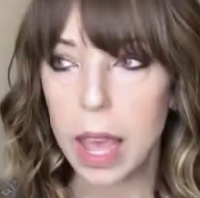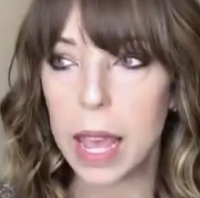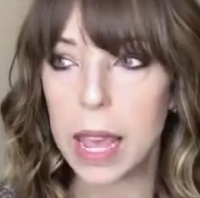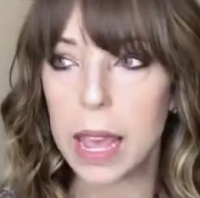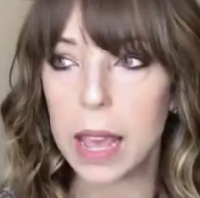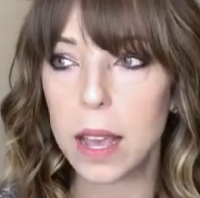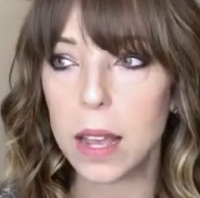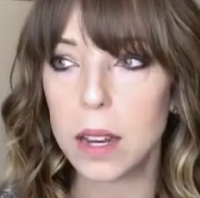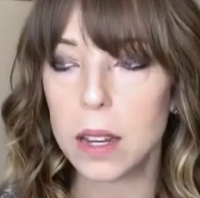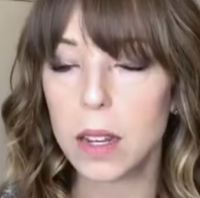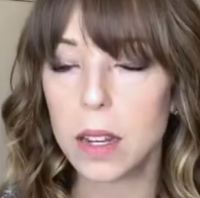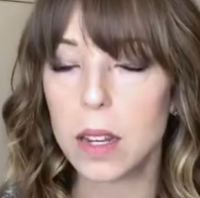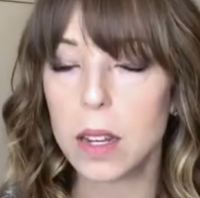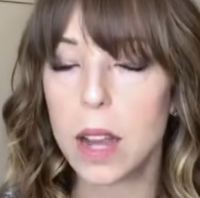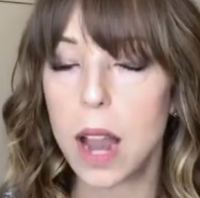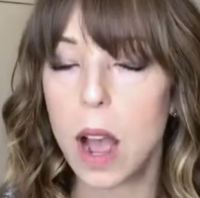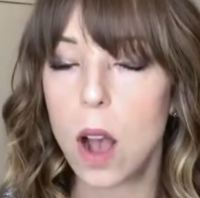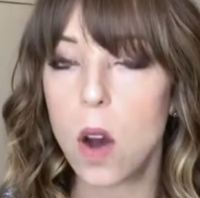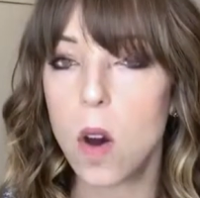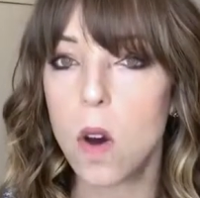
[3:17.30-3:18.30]
And
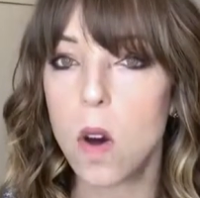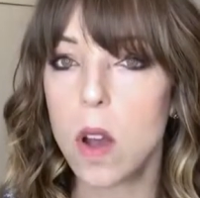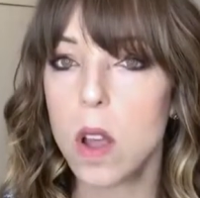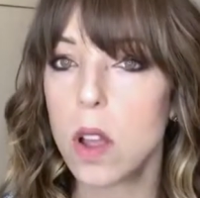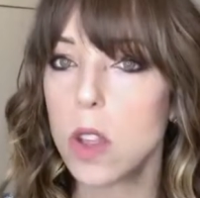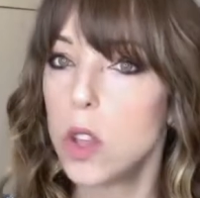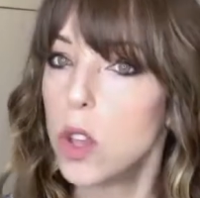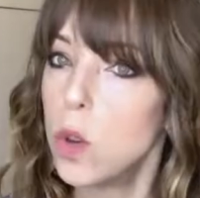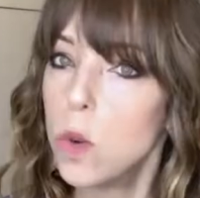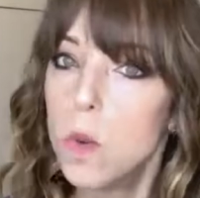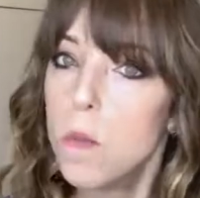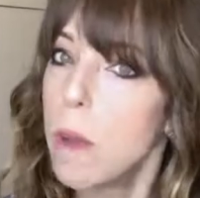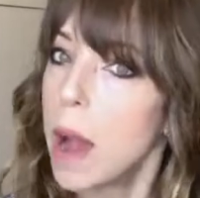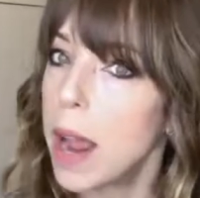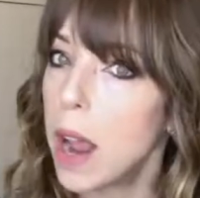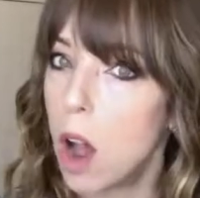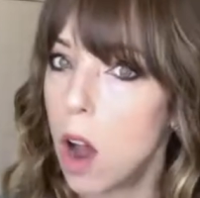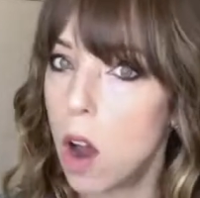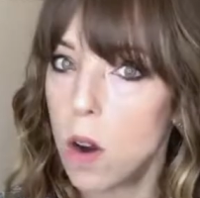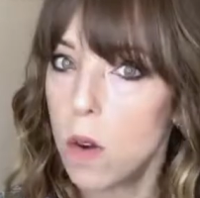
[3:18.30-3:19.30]
now you
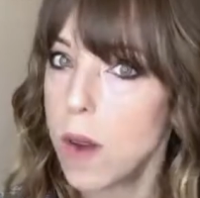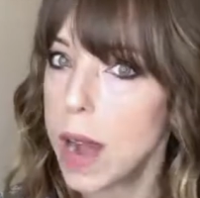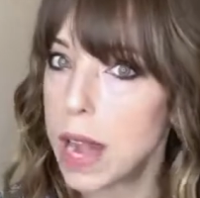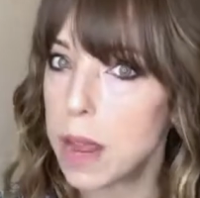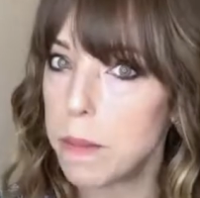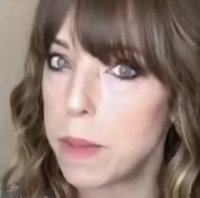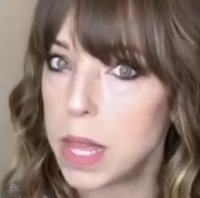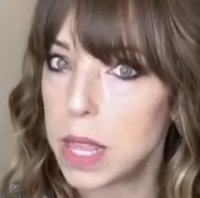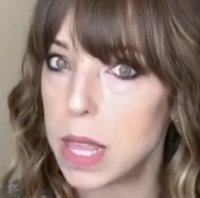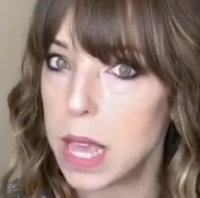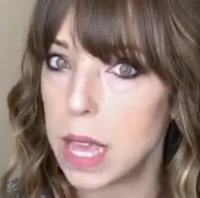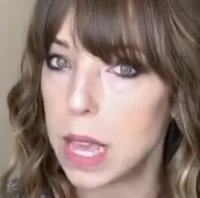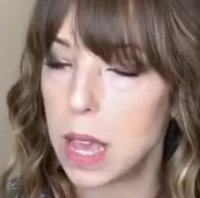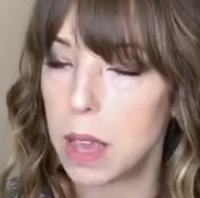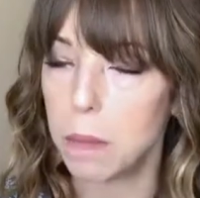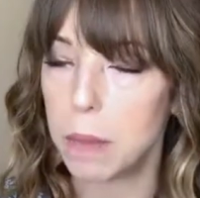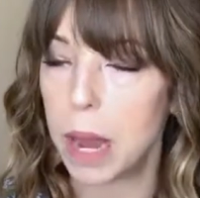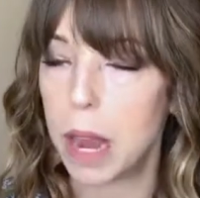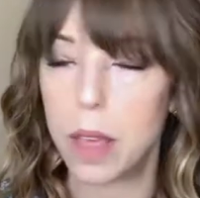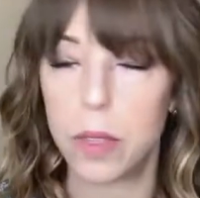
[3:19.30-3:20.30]
might already be
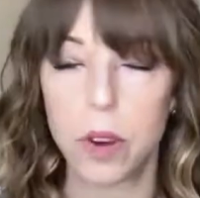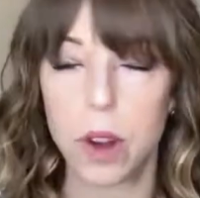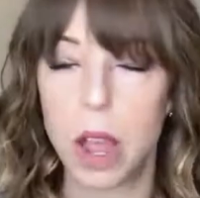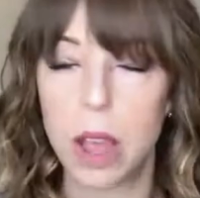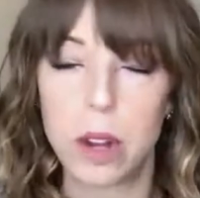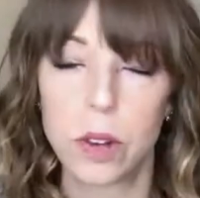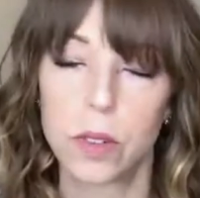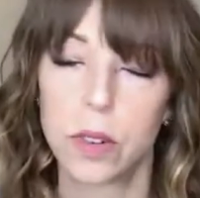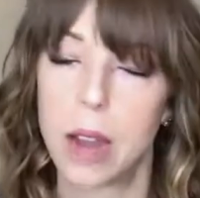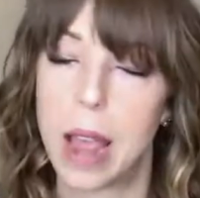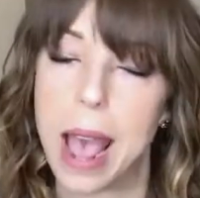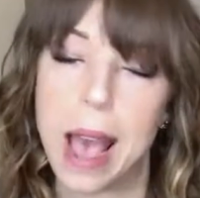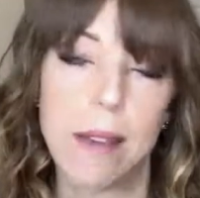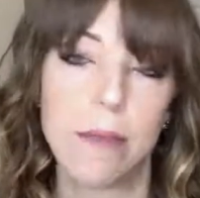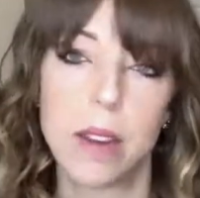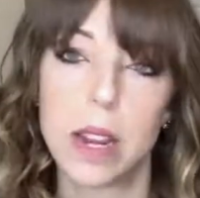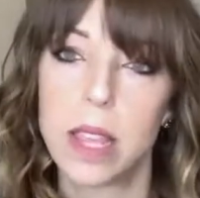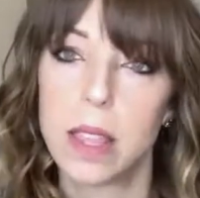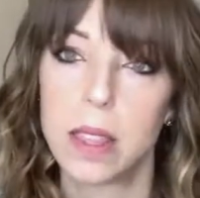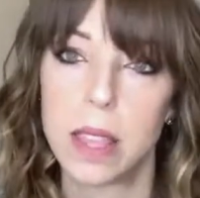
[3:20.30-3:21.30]
thinking, but Heather, I don't
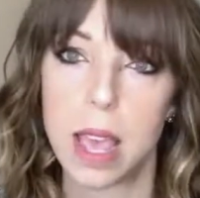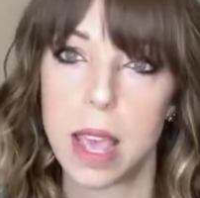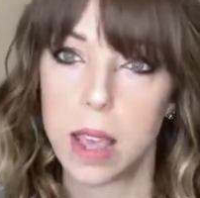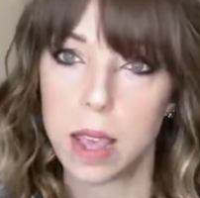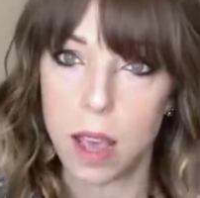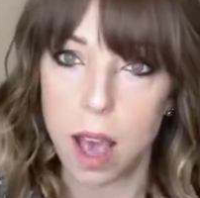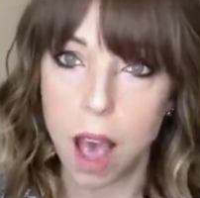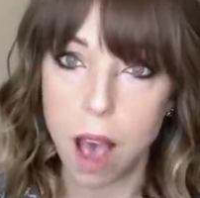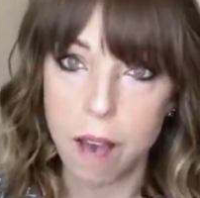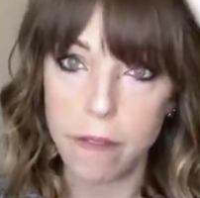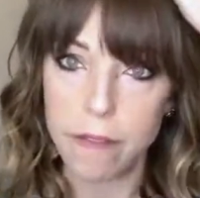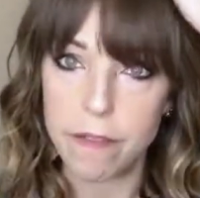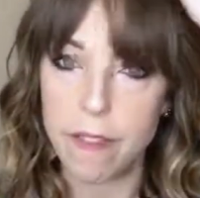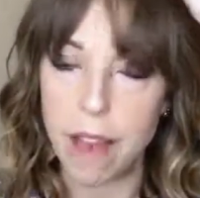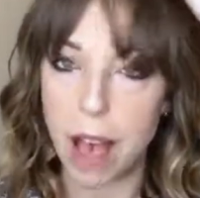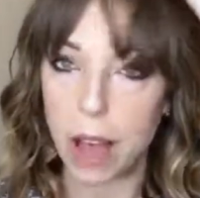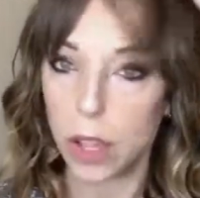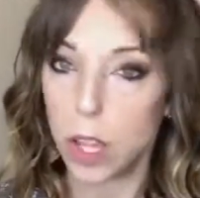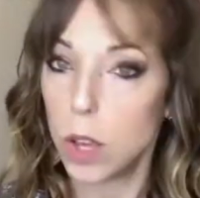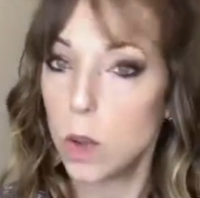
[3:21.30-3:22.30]
have anything of
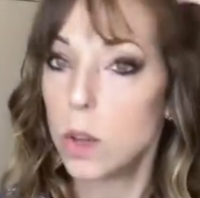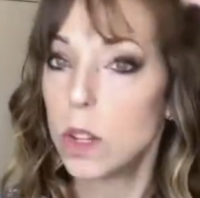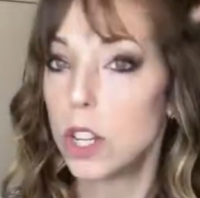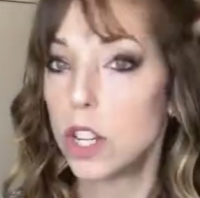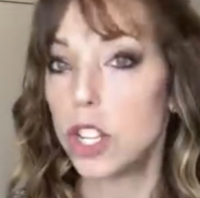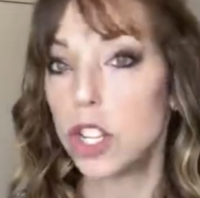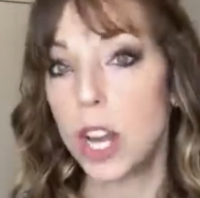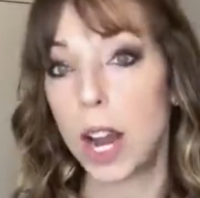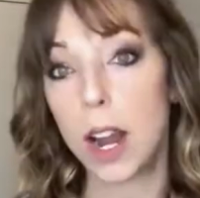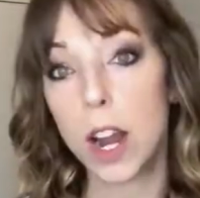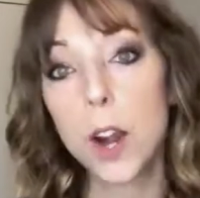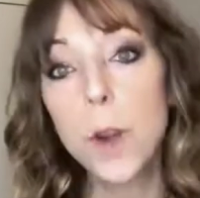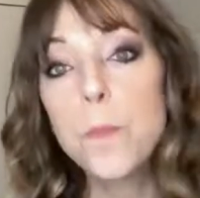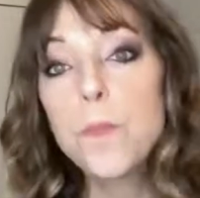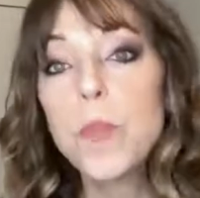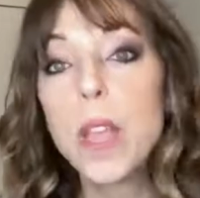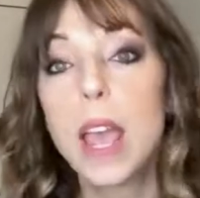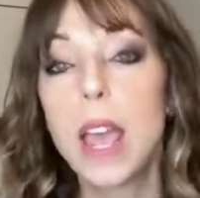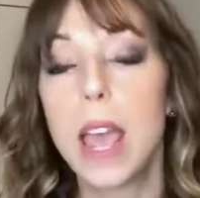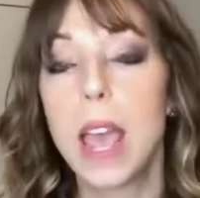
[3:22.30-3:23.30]
value to share.